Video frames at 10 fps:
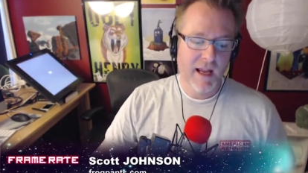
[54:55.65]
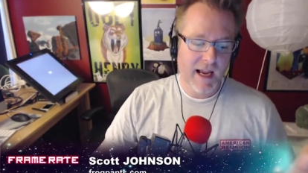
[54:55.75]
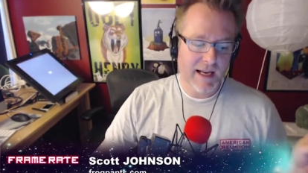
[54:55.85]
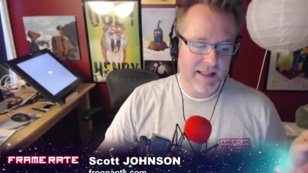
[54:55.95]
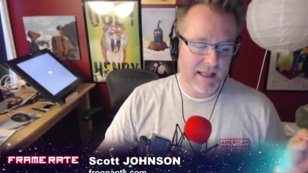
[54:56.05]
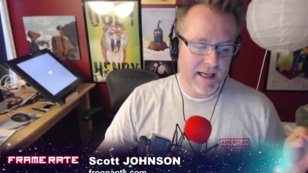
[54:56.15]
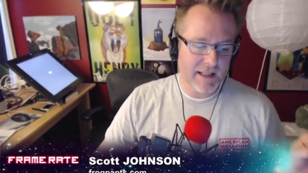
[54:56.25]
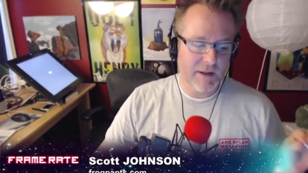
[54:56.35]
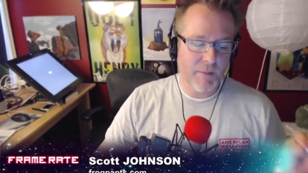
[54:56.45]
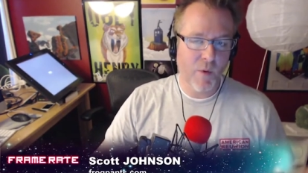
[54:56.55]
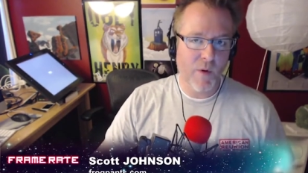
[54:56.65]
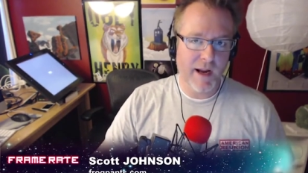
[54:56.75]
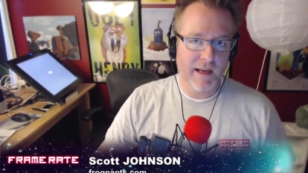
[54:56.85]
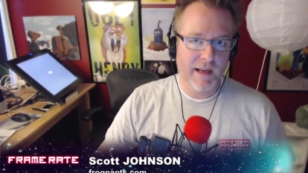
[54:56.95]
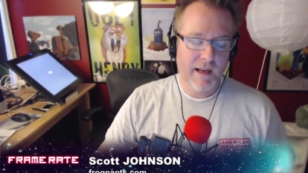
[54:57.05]
And it's going to get to the
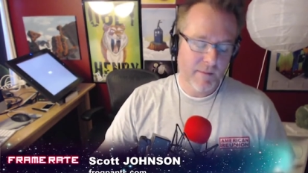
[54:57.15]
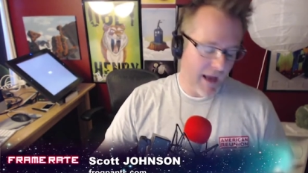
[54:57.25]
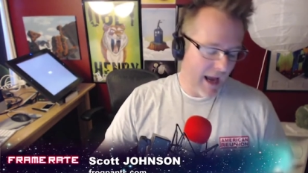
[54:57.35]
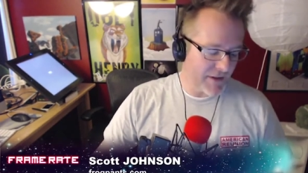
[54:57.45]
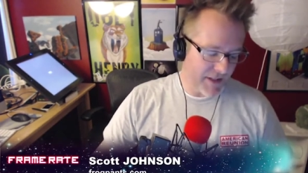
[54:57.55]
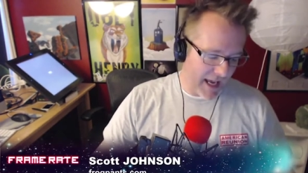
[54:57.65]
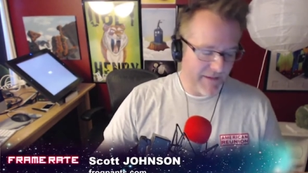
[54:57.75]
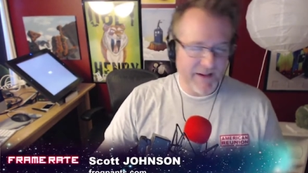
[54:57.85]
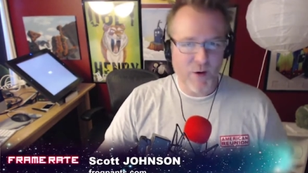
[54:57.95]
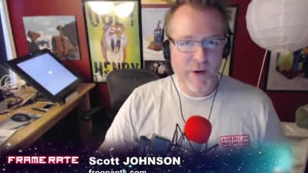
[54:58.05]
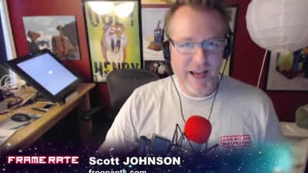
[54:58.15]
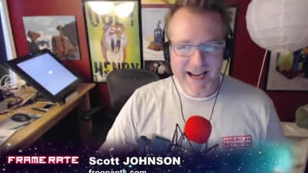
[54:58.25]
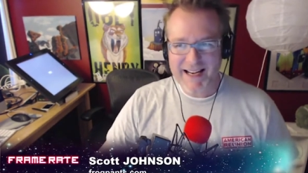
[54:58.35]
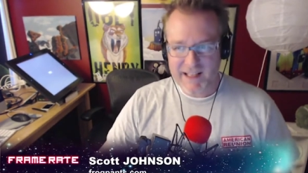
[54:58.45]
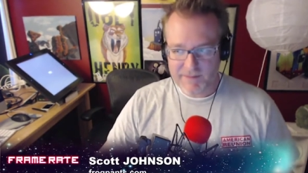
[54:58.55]
point outside of, you know,
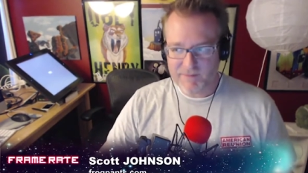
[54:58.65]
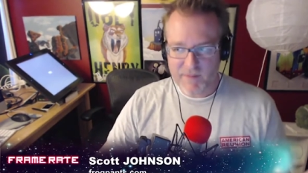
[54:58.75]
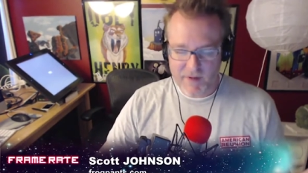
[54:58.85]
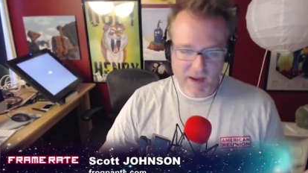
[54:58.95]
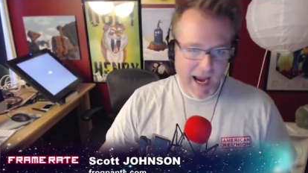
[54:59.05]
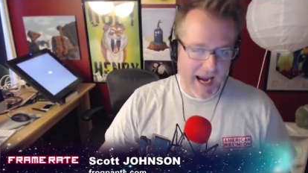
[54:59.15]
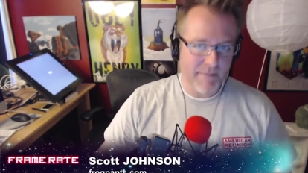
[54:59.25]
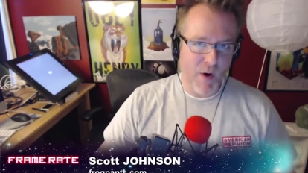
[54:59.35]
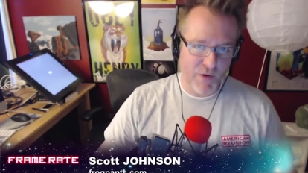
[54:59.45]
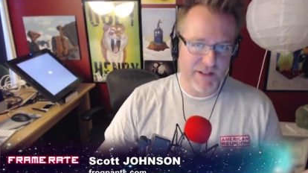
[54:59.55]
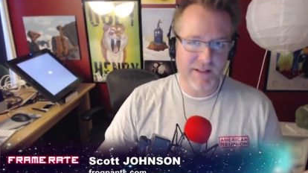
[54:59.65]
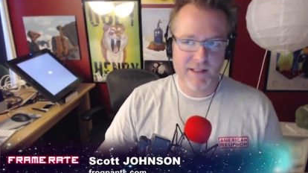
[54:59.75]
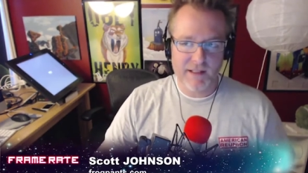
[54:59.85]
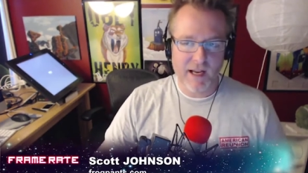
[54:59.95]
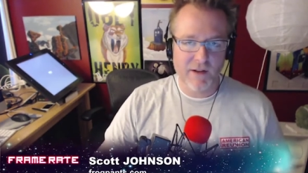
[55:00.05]
Kinect hand motions
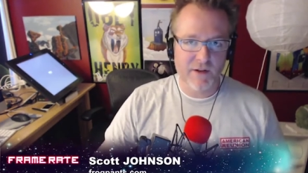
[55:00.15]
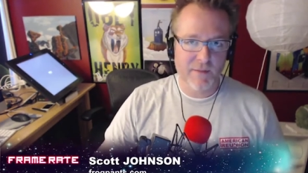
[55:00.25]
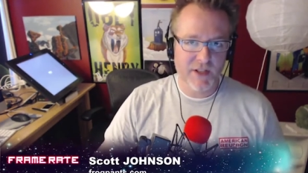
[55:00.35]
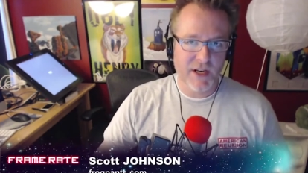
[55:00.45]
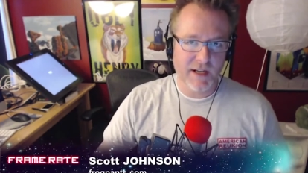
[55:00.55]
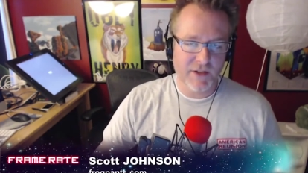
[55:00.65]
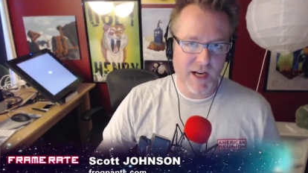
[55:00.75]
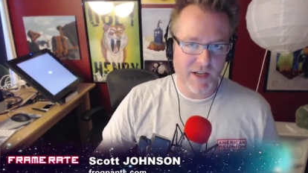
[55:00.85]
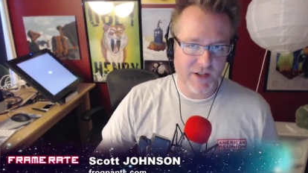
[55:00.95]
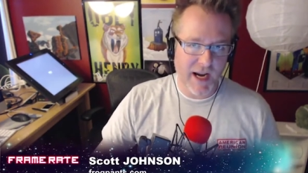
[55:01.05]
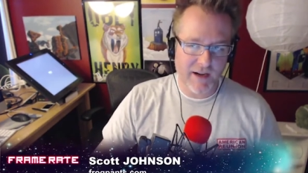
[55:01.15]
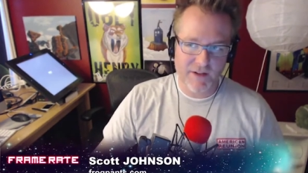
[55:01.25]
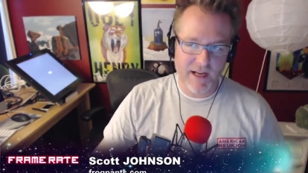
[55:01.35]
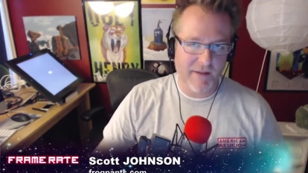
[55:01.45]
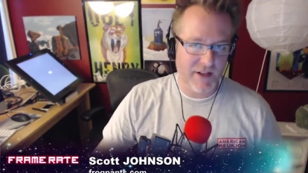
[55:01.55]
and telling your machine to change channels
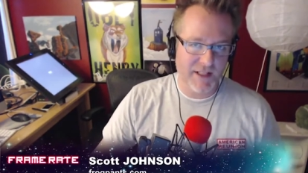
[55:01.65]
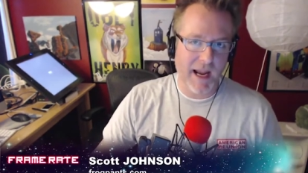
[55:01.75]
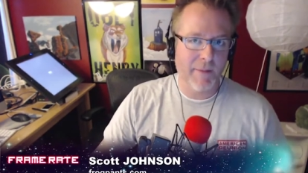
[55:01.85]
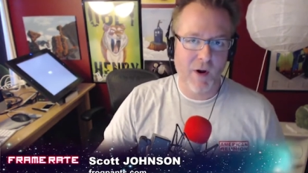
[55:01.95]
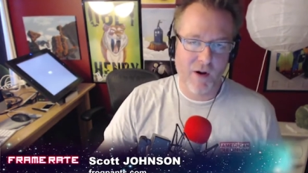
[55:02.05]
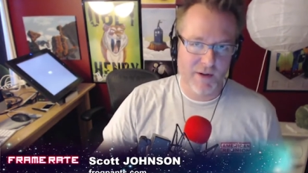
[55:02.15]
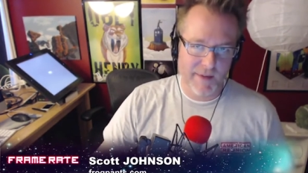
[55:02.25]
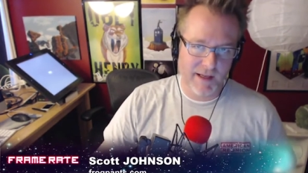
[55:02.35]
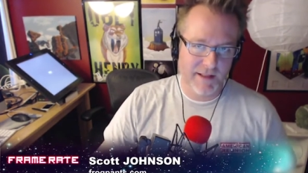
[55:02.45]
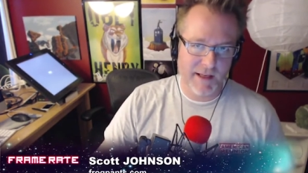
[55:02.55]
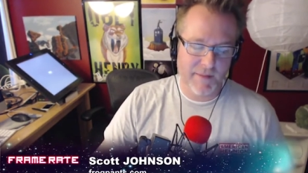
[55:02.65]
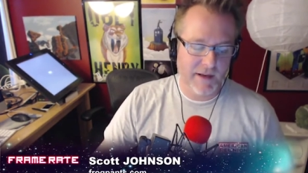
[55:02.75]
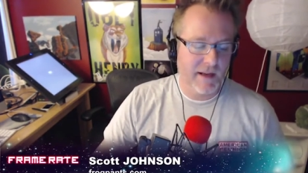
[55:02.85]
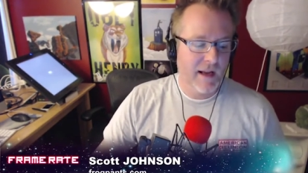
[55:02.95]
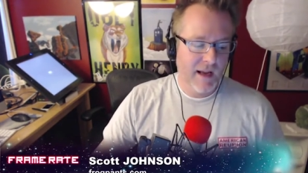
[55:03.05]
and having a Skype call in the middle of something.
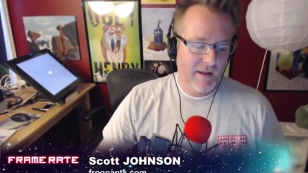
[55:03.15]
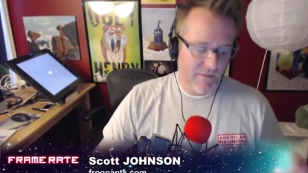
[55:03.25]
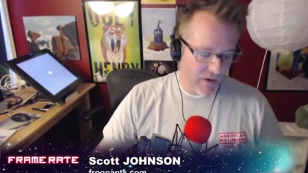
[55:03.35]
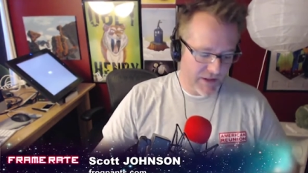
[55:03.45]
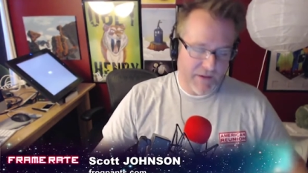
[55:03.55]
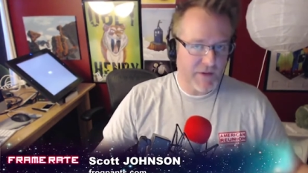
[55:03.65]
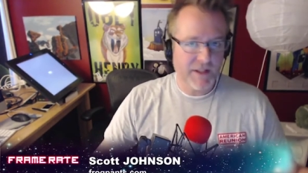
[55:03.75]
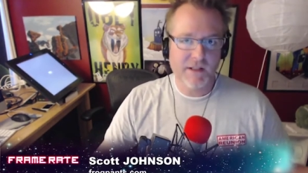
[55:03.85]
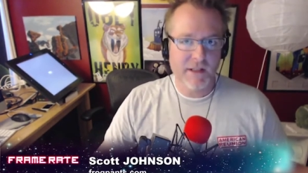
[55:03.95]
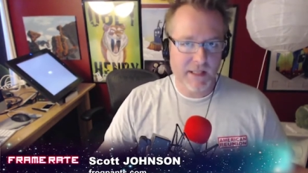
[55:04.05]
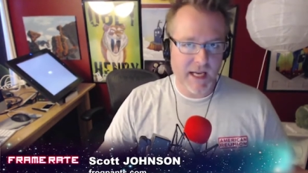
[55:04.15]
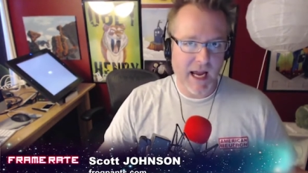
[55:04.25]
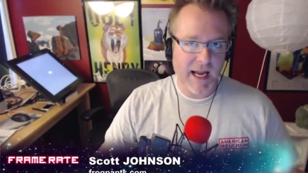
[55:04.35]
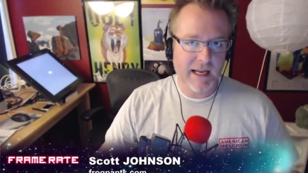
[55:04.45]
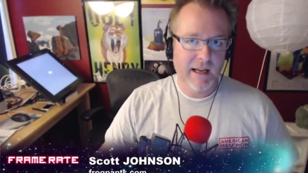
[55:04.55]
Those differences aside,